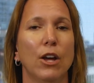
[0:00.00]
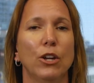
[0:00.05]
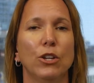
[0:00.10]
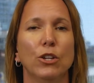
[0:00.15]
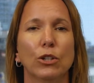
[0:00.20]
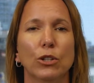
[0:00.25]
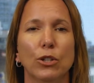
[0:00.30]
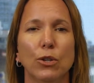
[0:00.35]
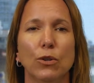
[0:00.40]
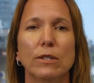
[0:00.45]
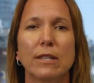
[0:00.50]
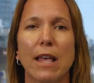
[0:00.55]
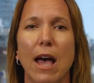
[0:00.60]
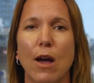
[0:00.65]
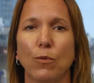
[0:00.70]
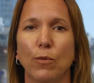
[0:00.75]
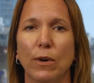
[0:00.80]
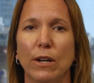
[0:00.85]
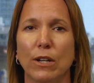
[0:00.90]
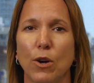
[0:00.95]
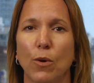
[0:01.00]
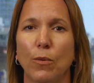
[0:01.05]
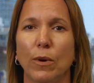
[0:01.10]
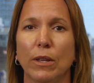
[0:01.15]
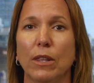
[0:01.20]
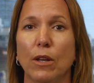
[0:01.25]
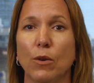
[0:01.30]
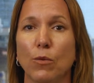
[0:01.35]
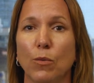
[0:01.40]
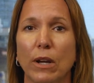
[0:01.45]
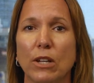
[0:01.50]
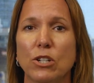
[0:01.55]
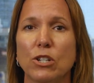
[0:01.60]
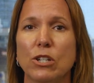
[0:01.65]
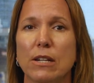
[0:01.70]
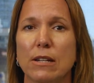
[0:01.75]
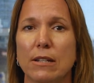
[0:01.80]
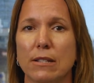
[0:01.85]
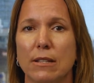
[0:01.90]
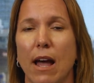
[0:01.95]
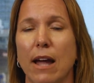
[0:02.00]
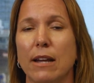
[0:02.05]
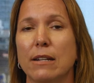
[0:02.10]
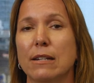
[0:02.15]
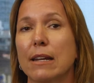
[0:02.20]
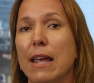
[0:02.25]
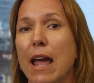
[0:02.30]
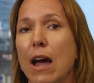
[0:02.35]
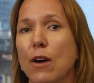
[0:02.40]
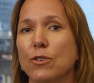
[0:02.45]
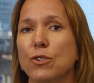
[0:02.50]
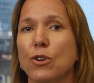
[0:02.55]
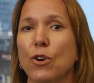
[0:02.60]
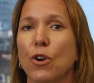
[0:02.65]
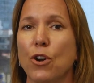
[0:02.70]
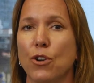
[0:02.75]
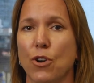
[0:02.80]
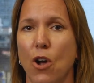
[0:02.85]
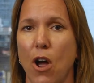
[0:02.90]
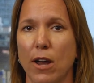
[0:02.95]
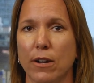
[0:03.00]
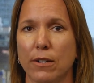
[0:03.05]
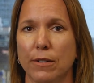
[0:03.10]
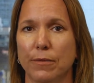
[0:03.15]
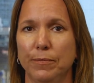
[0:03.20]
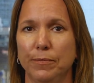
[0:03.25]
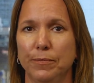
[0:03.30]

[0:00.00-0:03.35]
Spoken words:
you'll lose that window within which to decide to counter or not.